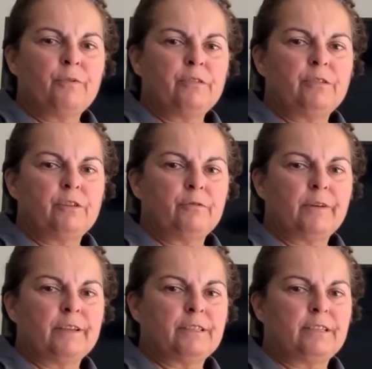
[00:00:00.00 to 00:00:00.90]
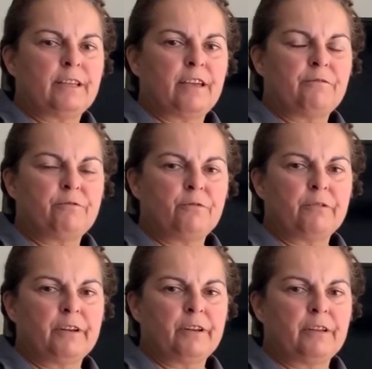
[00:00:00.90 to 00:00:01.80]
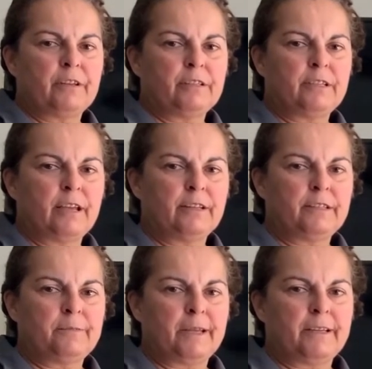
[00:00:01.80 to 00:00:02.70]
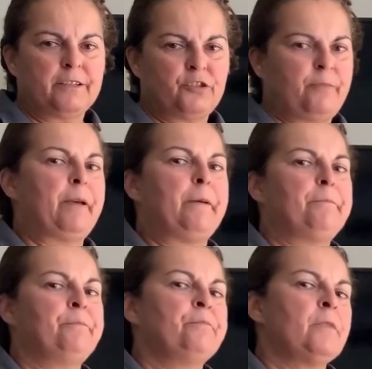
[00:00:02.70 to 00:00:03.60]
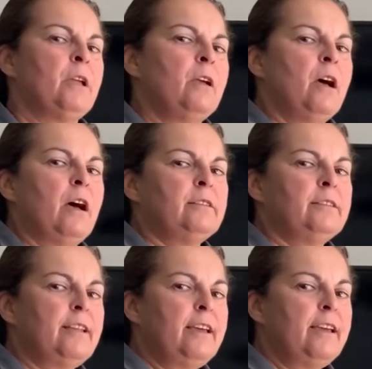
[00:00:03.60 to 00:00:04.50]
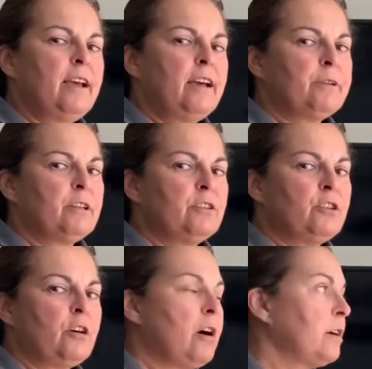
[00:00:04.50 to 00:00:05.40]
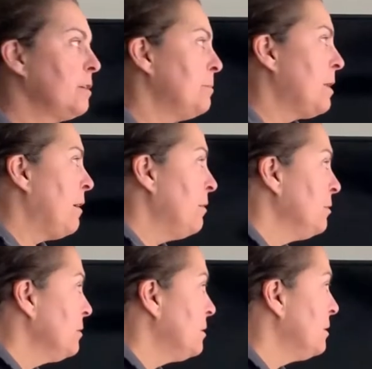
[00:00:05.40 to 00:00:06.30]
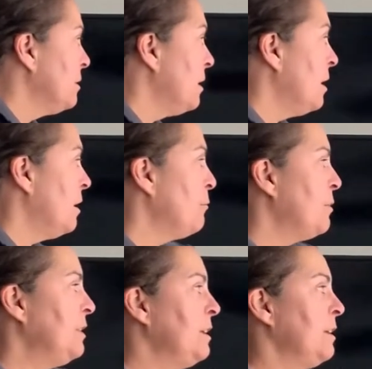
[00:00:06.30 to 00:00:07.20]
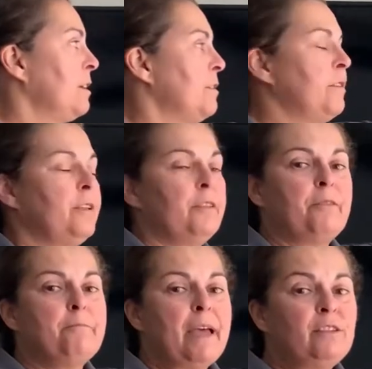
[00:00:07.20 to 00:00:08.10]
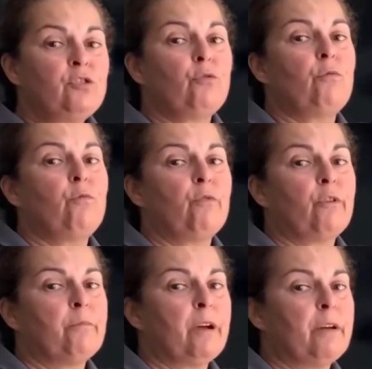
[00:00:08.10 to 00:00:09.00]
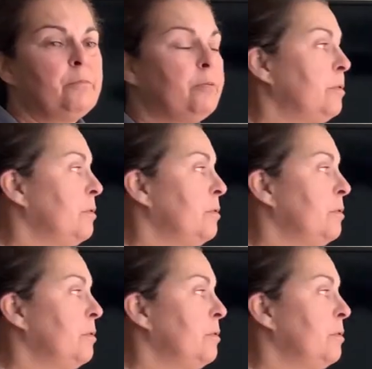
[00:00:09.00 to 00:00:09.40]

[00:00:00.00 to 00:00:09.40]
with USTA Florida Tennis Management. Today I'm going to talk about winning the mental warm-up